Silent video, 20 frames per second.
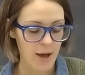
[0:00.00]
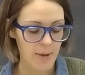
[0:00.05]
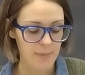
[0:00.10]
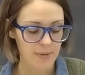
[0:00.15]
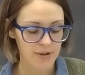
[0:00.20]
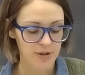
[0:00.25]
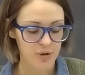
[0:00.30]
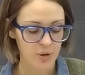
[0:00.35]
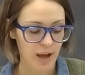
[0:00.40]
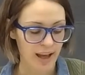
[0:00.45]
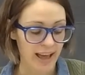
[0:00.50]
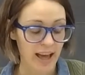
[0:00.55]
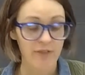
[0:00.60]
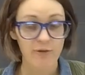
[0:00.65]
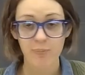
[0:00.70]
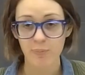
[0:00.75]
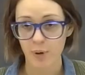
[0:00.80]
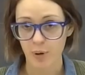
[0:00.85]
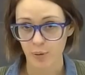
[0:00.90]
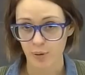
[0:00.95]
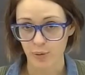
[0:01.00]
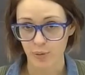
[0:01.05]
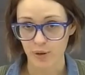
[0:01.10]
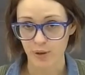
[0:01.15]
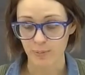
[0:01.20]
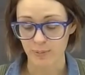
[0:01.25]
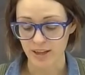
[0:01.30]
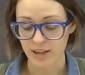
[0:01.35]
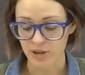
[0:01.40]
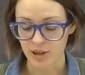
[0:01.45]
so I have both
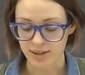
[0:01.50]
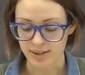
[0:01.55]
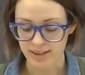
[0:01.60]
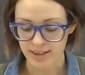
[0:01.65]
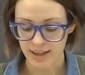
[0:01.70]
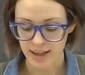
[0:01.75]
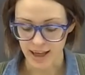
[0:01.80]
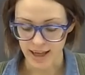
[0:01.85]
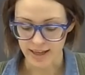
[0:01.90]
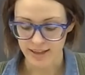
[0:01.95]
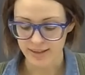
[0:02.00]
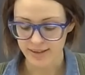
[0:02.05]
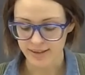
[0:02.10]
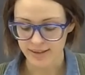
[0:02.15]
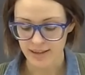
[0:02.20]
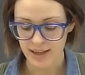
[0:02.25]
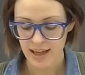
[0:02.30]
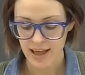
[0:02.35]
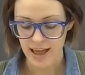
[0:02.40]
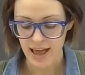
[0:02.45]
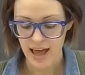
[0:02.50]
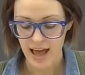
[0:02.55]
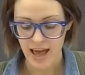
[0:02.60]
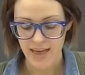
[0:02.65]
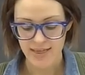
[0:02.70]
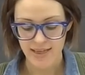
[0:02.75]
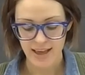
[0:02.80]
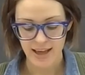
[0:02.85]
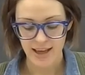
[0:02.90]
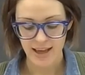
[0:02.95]
with me just in case.
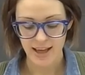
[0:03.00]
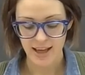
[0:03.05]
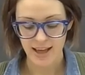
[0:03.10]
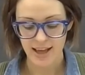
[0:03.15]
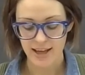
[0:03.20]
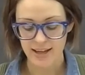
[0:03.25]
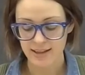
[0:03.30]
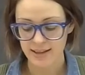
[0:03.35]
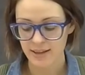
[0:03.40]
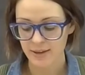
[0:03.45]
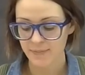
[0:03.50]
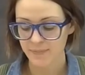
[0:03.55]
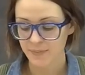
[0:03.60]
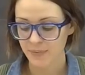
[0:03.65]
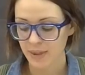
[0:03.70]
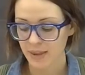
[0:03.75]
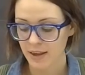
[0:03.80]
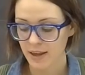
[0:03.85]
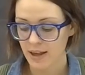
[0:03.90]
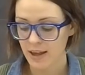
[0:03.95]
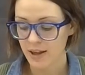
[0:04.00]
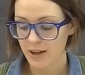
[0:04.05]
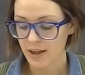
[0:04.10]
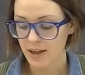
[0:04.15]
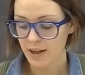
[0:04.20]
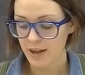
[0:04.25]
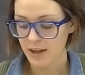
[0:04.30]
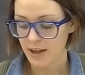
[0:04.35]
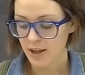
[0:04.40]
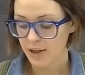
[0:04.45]
And then
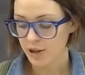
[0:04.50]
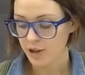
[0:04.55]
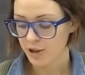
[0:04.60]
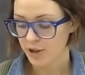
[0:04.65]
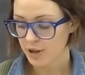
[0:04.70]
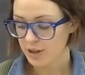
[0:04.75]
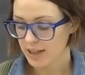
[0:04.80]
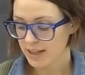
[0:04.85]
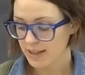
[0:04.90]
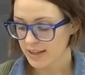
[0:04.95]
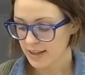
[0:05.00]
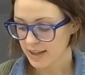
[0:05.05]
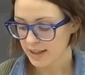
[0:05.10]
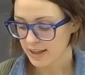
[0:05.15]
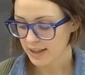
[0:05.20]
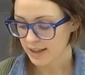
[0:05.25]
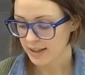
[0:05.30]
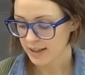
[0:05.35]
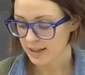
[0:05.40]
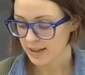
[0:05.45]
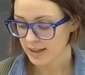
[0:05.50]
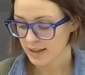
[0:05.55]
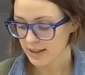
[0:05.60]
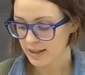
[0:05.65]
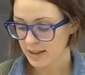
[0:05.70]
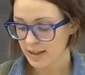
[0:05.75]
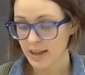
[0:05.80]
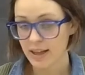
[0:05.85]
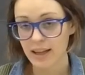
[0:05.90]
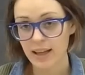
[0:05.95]
you're gonna need
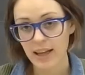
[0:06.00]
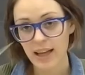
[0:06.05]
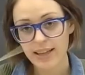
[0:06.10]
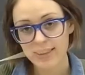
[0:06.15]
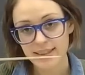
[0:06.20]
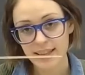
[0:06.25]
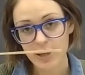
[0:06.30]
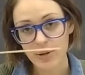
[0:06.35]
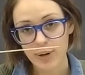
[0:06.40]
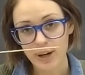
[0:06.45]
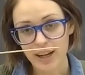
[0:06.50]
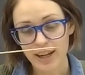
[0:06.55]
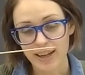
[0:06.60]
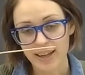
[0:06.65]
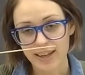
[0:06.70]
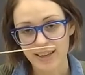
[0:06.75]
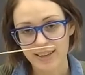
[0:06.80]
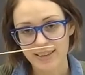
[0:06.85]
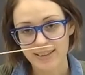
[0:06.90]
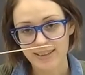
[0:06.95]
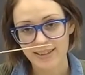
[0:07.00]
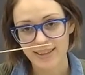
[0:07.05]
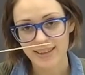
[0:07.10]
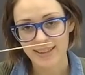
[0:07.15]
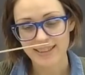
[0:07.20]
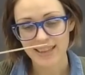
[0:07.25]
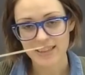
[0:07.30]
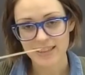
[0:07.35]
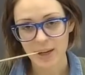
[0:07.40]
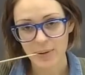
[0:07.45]
a skewer,
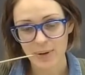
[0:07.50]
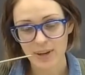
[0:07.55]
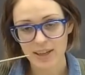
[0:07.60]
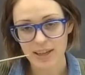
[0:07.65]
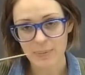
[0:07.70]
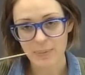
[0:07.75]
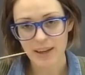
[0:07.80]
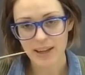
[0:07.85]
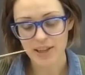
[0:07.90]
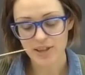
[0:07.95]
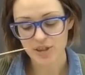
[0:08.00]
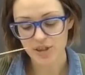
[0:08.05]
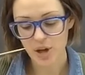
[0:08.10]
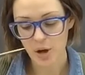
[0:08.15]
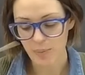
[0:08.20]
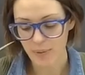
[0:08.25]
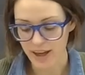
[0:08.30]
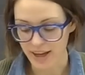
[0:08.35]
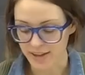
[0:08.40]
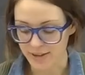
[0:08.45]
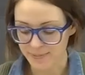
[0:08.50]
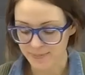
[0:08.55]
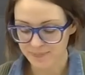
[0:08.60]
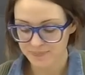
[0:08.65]
because that's how we're gonna make our snowman.